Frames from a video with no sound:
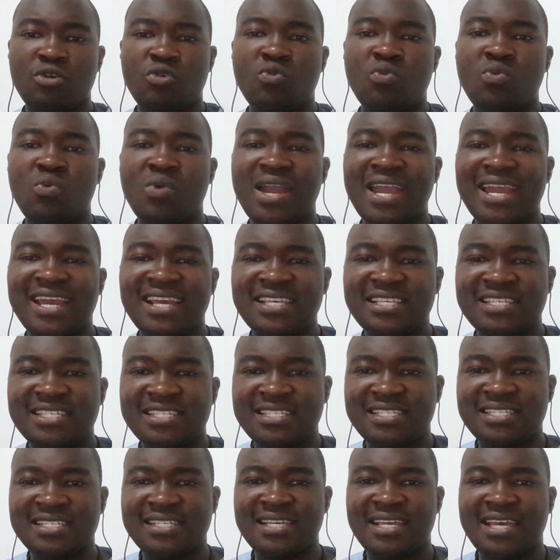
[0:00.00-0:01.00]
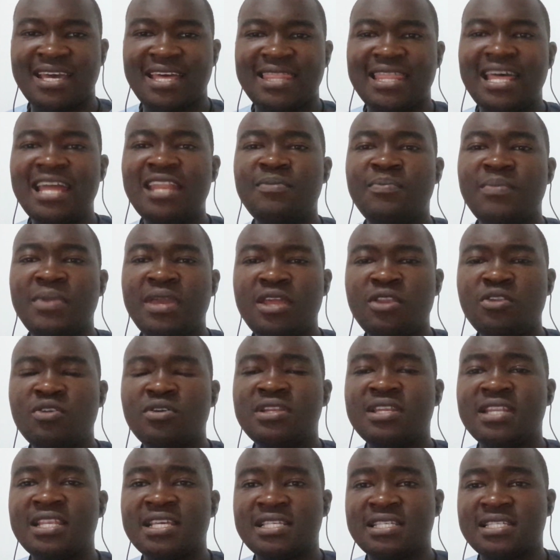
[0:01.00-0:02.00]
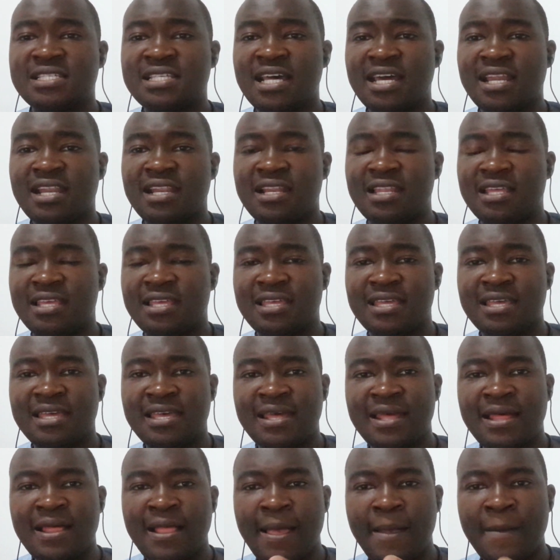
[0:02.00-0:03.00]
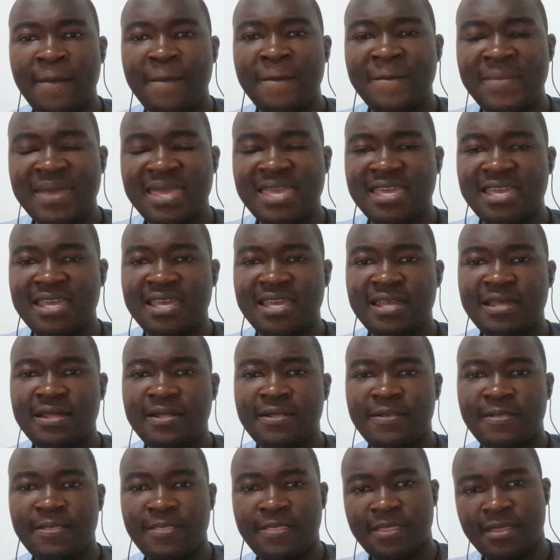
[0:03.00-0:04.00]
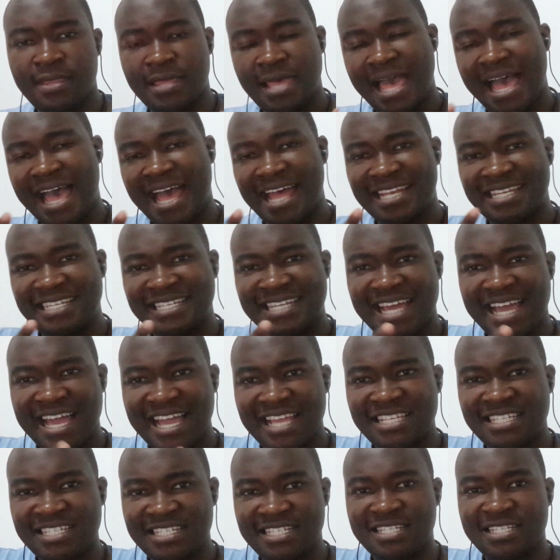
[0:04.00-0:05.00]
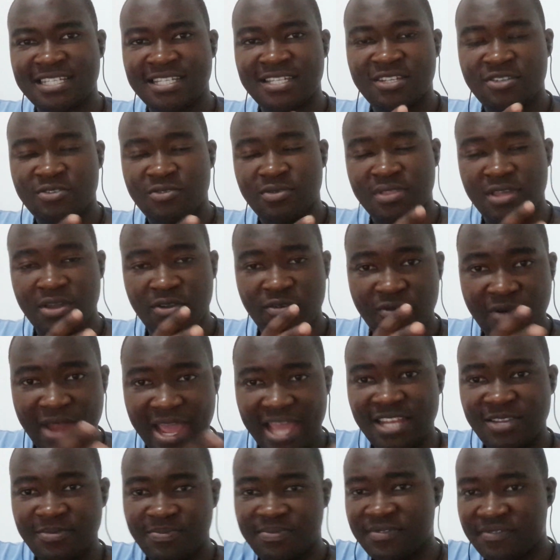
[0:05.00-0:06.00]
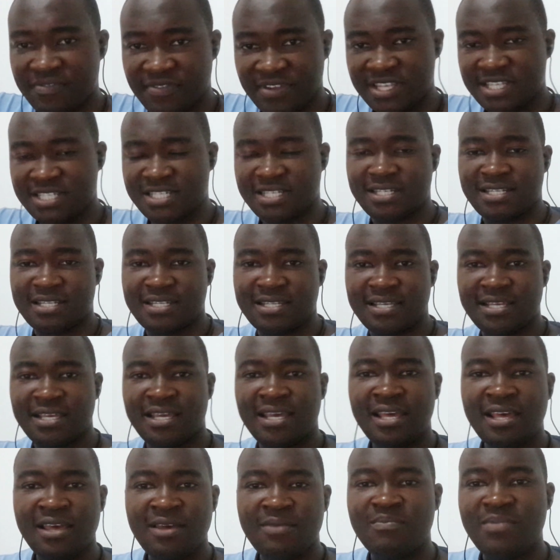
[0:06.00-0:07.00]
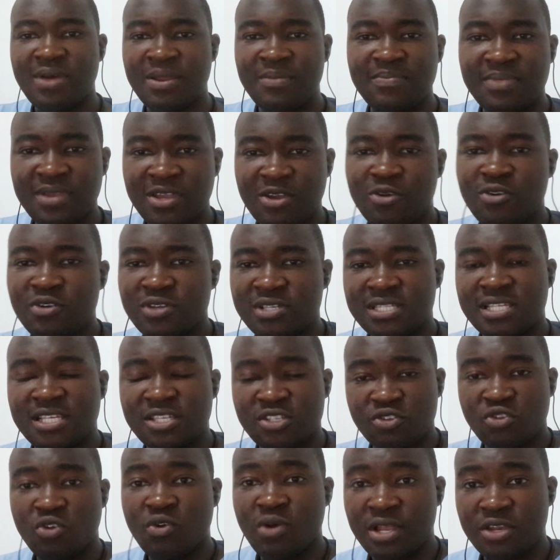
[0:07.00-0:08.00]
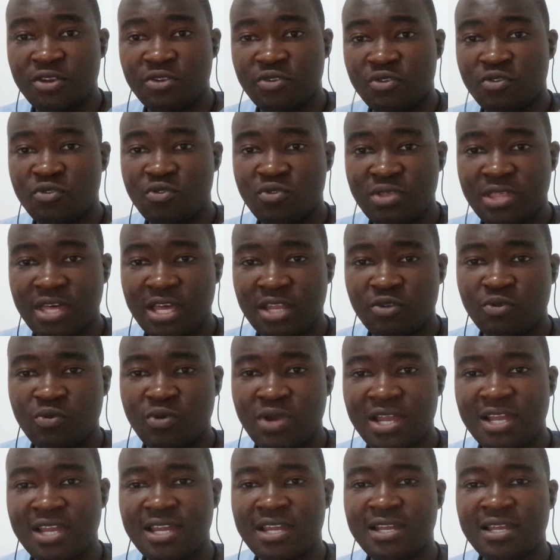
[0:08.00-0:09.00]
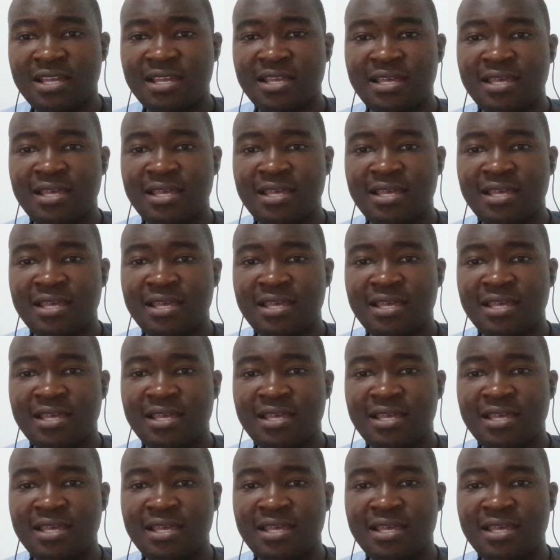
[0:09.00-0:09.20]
works that may not necessarily be attached to the right profession. But because there's no one to do that work,